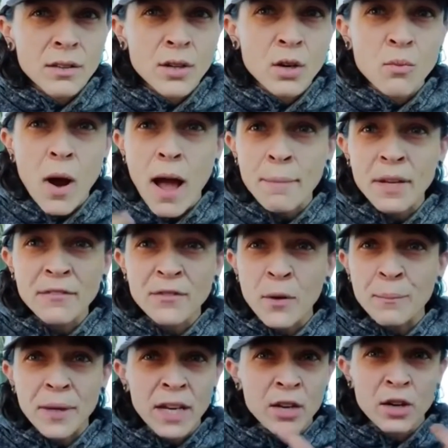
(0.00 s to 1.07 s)
They're robbing
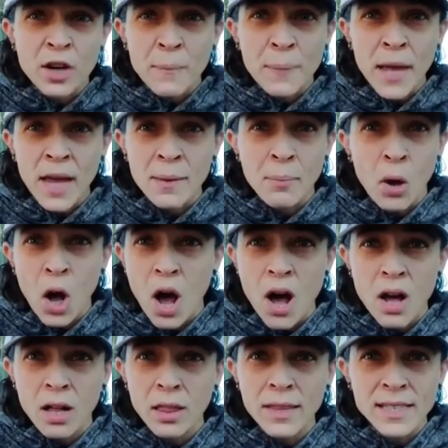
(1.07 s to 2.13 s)
from Peter to pay
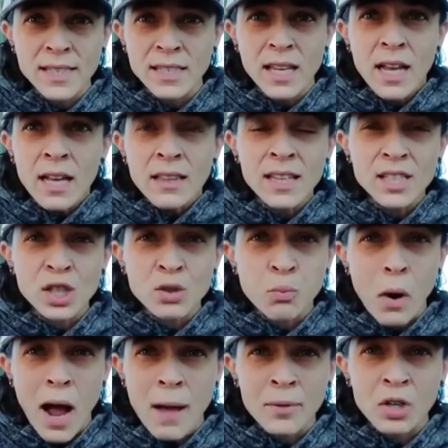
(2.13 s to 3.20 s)
Paul. This is
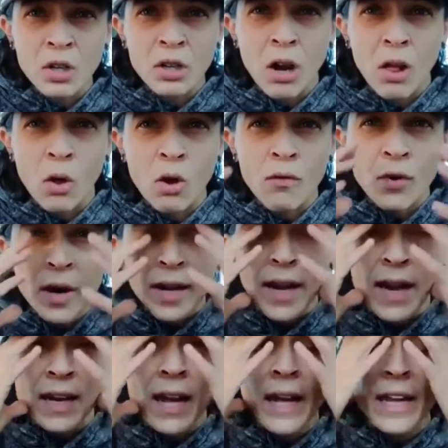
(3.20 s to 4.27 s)
Robin Hood all over
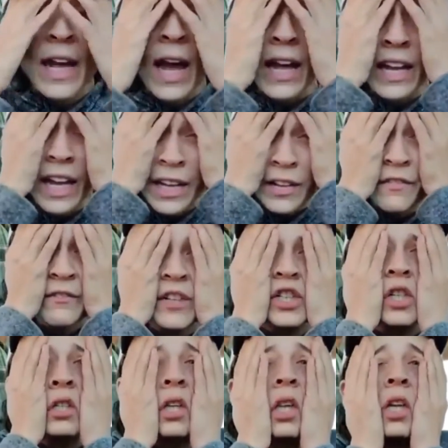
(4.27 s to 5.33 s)
again. I
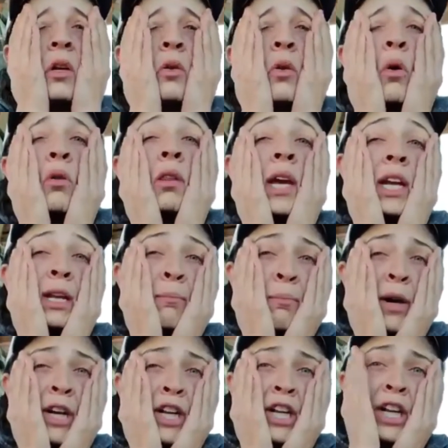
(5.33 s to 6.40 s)
envision the little old lady
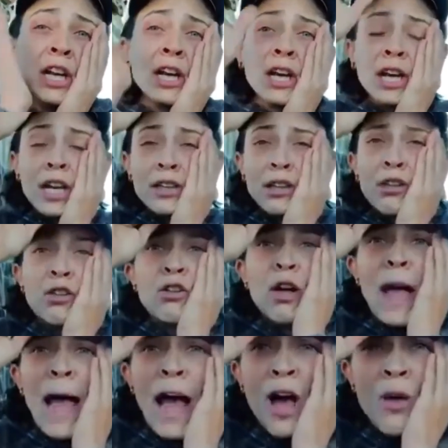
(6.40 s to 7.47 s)
bunny and the
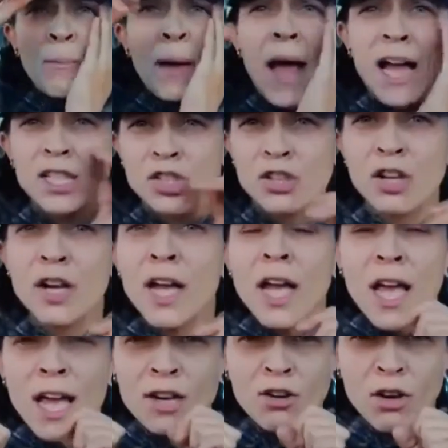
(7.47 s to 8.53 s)
little owl pastor
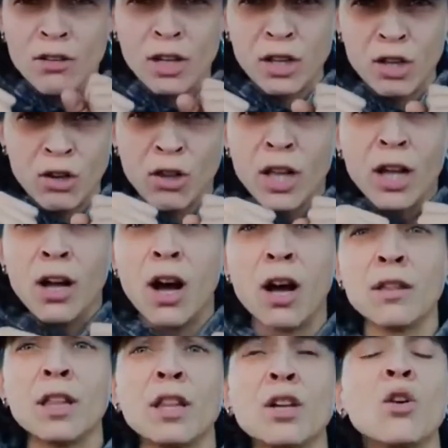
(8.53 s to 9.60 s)
and all the
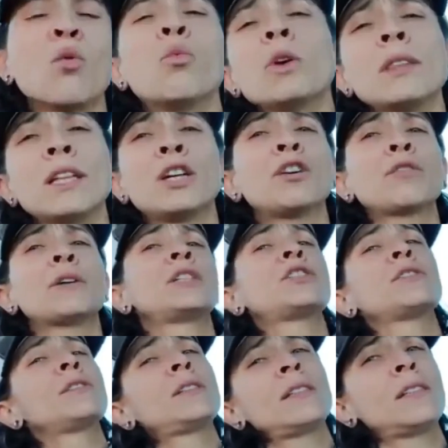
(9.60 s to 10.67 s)
little woodland
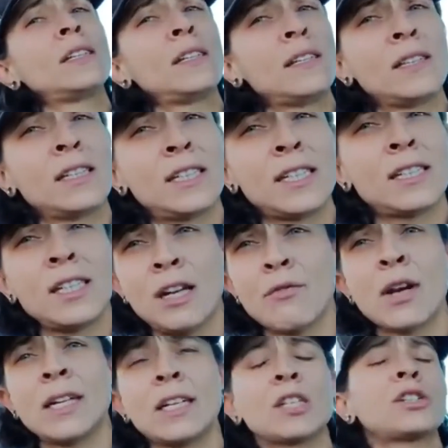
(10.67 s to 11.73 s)
creatures in the Disney
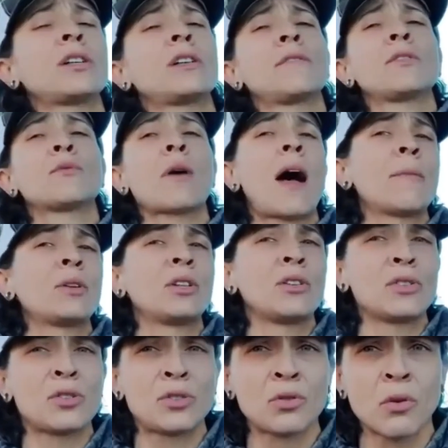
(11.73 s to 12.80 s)
rendition of the Robin
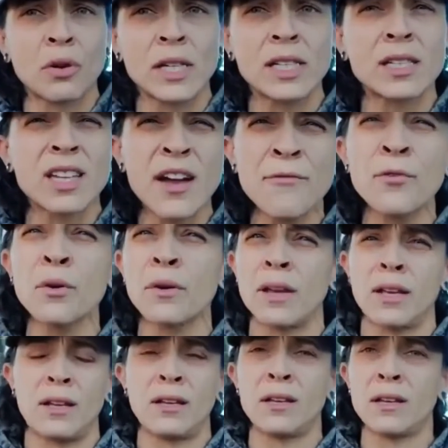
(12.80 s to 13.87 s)
Hood story
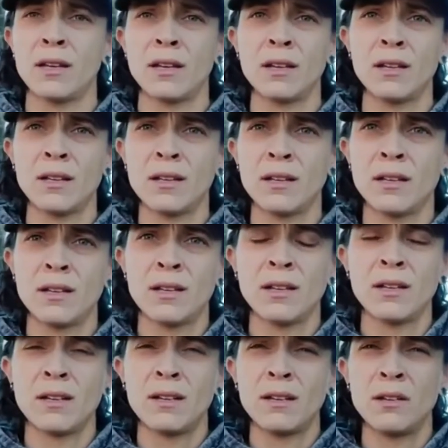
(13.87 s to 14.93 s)
suffering
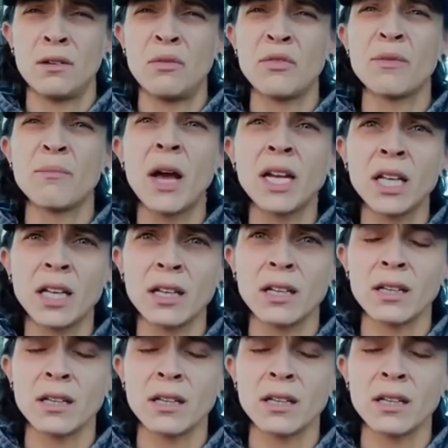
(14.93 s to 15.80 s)
over money.